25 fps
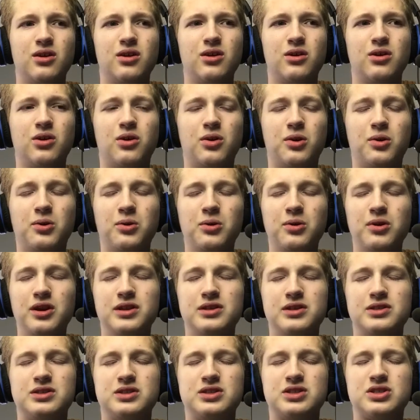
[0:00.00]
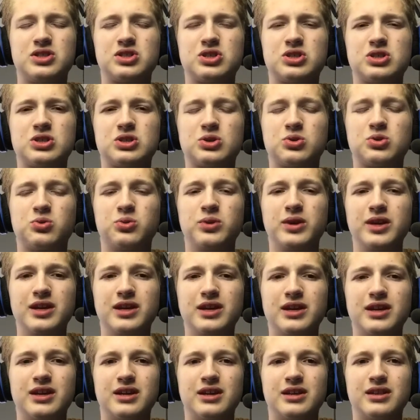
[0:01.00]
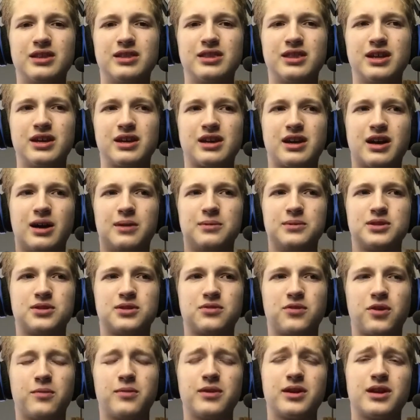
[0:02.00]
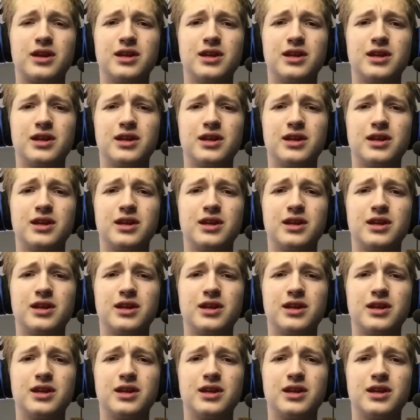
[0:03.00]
horrid squeaking that comes from it.